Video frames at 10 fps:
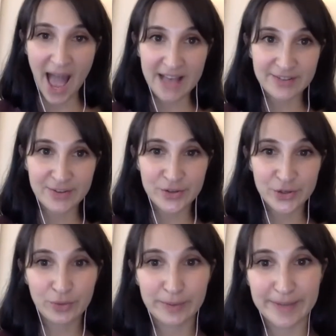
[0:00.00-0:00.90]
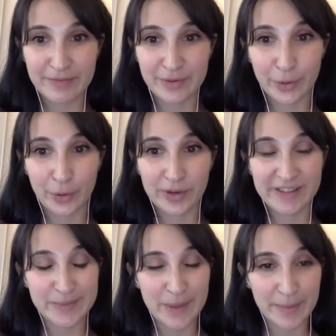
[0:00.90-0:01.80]
As usual, we'll be recording
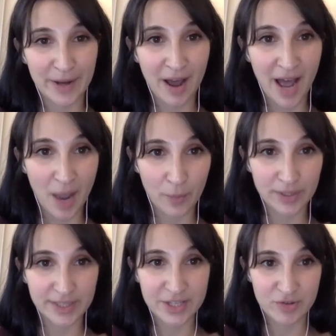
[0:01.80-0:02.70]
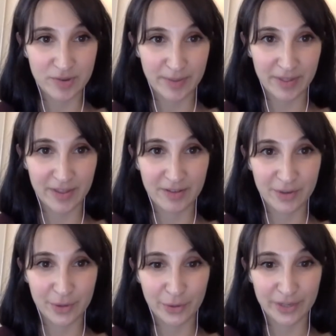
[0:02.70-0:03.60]
this webinar and we'll distribute the
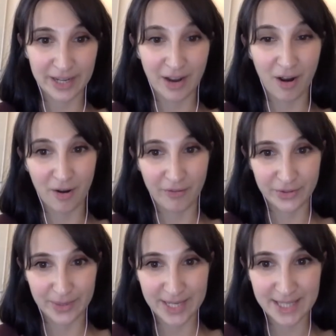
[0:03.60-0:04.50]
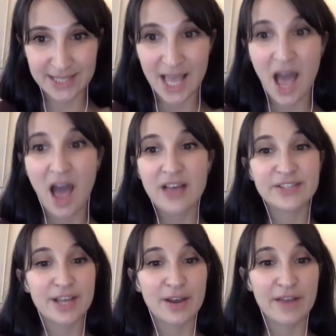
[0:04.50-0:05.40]
recording afterwards.
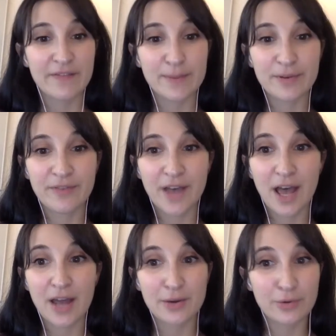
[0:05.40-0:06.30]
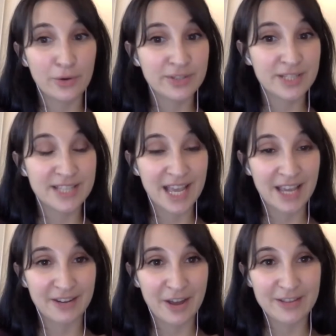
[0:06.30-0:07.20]
So if you prefer not to
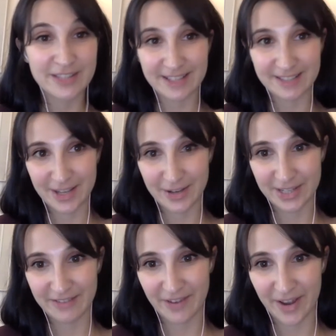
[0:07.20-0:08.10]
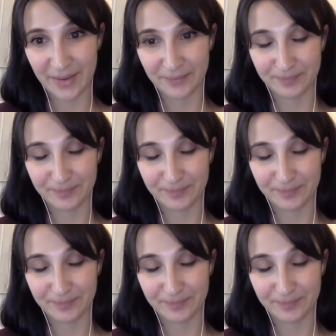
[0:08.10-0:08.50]
take notes, that's totally fine.